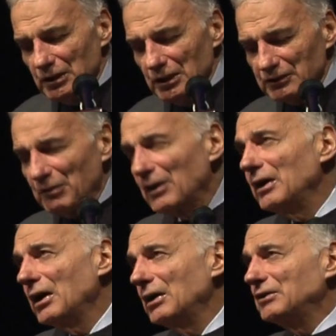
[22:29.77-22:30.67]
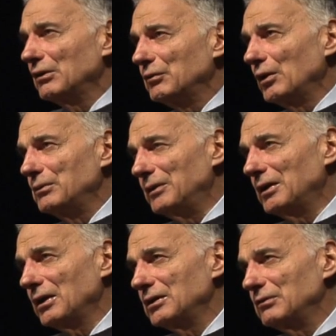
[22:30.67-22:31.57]
it's very hard to avoid
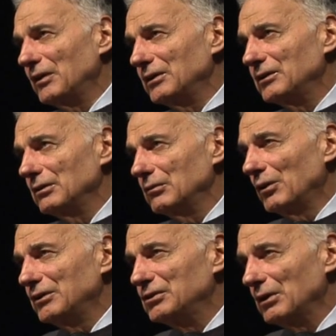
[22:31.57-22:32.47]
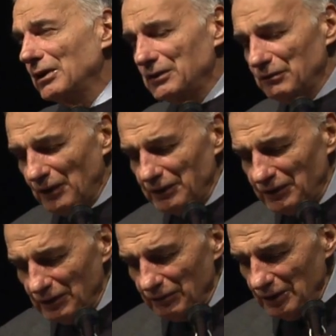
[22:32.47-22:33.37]
being on the defensive. Once you're on the
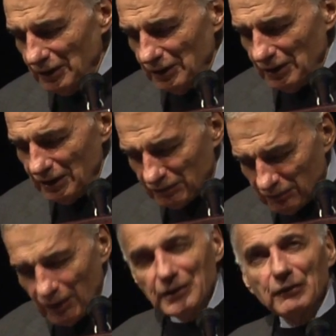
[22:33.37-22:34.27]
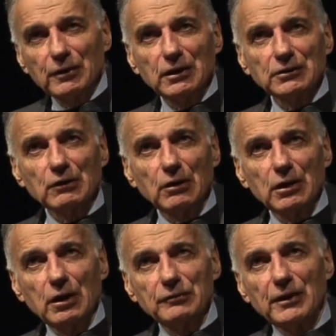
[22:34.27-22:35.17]
defensive, it's very difficult to go
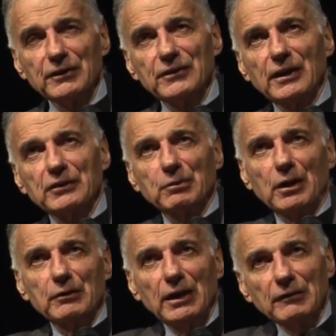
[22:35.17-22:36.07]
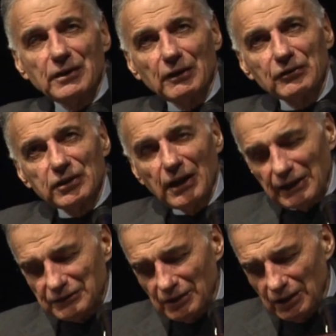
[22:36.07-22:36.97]
on offense. That's why you have to have
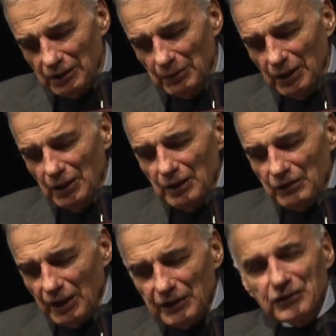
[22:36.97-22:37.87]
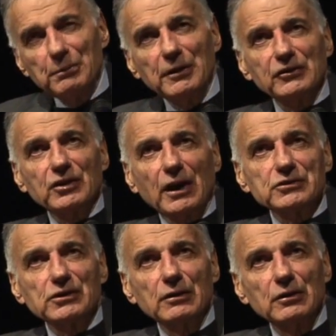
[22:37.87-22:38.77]
slack time. There has to be a
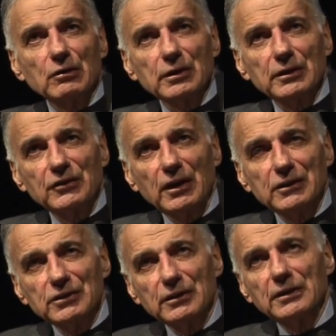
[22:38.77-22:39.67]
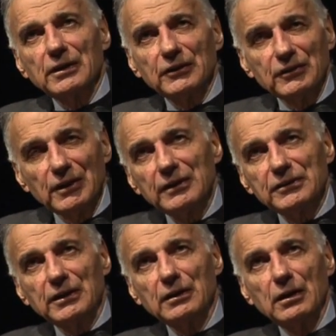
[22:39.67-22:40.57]
section of the organization that does
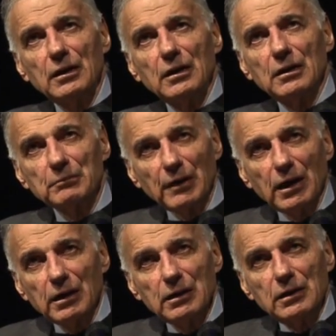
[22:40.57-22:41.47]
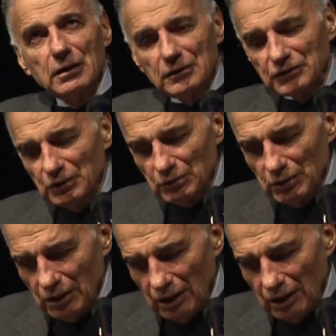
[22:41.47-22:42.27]
nothing but do